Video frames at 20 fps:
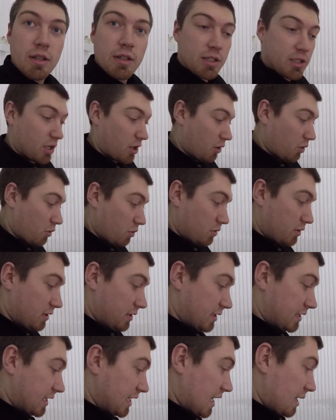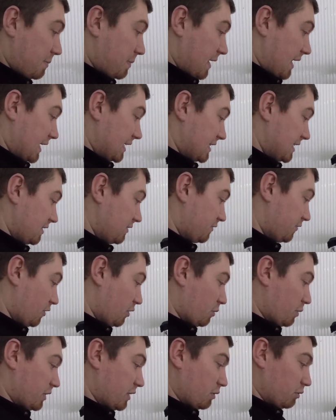So, to keep an
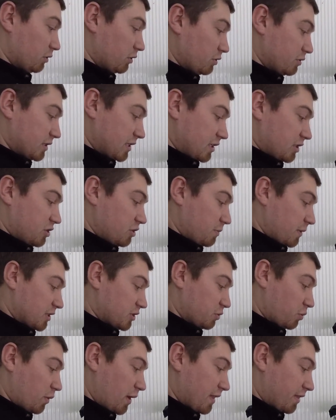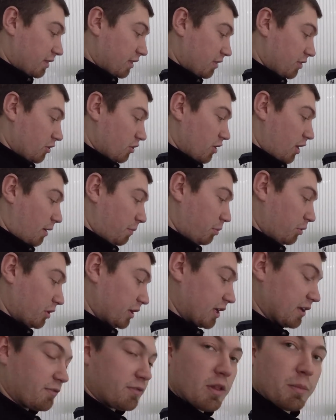18-foot without losing too much width, they're not
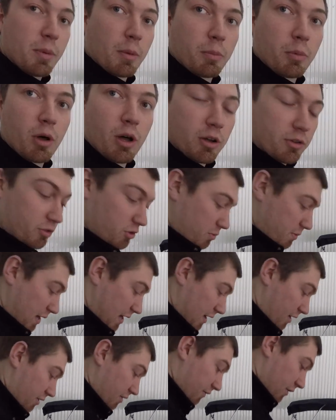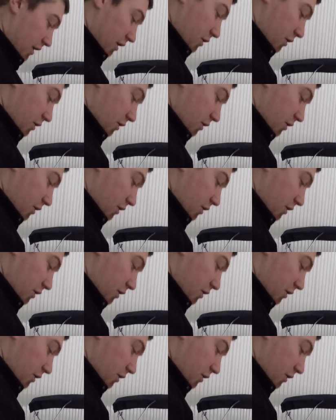putting a flip-up walkthrough, but now you've